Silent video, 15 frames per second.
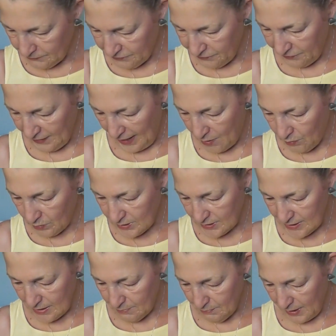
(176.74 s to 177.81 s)

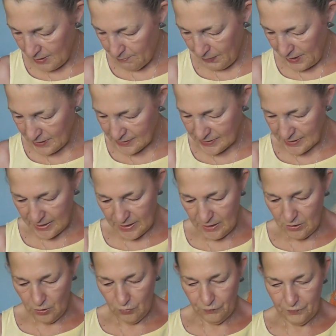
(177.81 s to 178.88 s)
Flowers in My Basket,
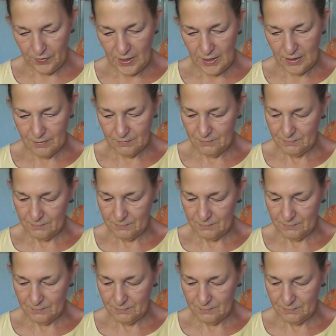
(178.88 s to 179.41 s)
Lovey.